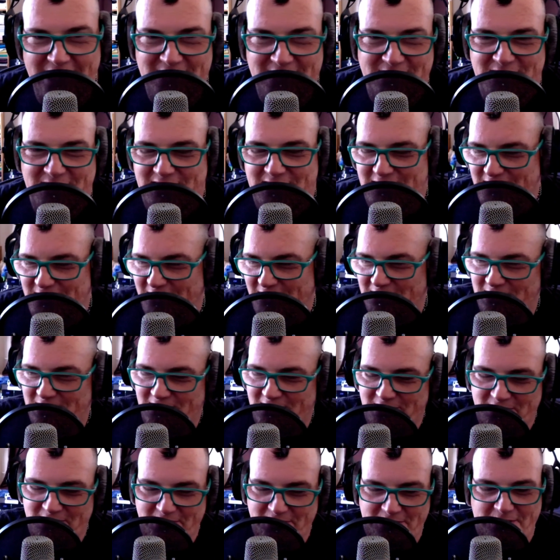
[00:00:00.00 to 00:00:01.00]
the,
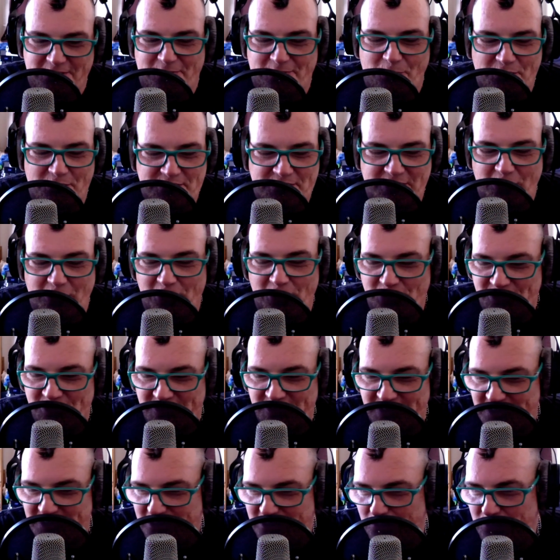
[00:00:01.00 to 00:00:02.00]
the, the what's it called the
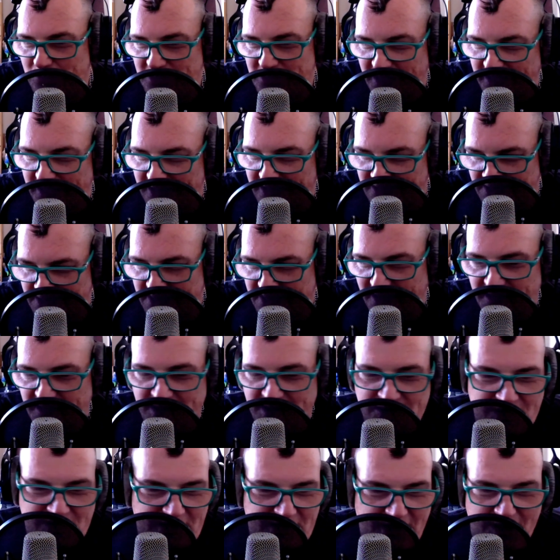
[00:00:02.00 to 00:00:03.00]
system settings the
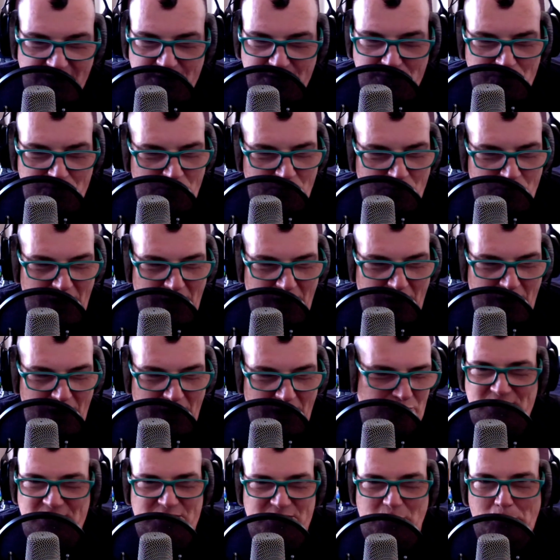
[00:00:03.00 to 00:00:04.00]
settings uh,
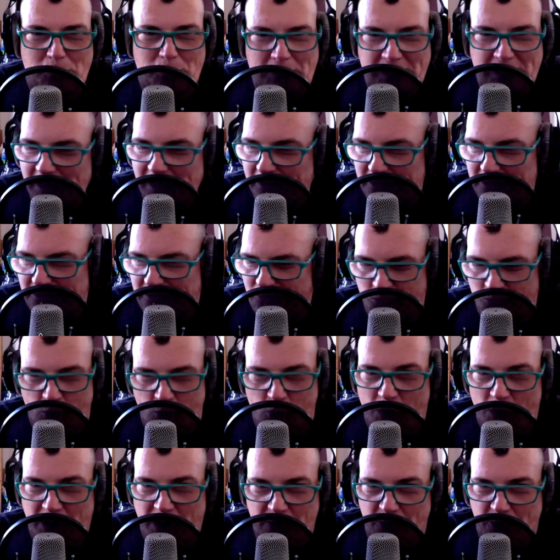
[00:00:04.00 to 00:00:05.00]
interface is completely
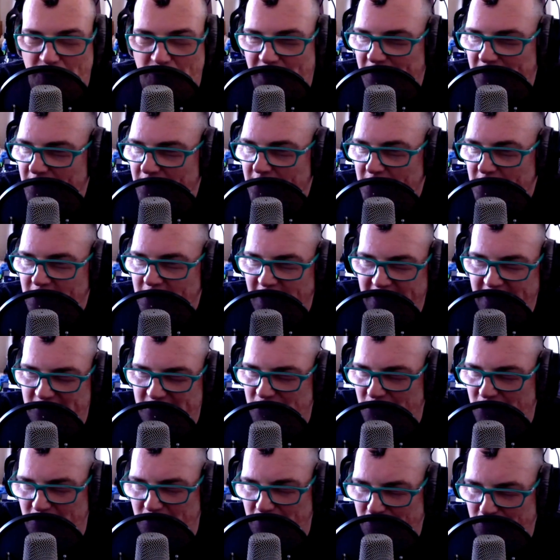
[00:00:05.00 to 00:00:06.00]
weird and
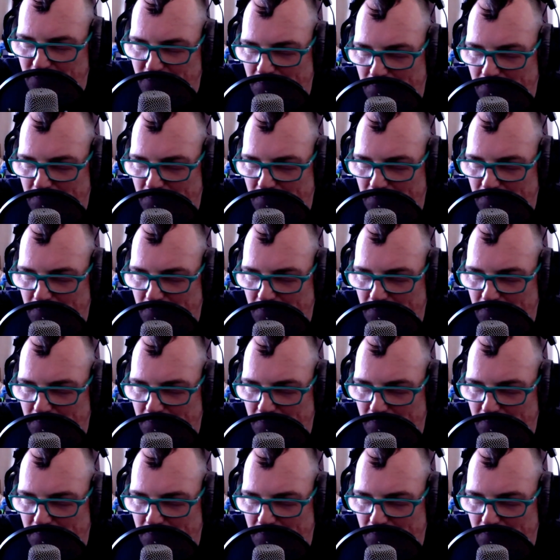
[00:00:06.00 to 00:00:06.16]
and the the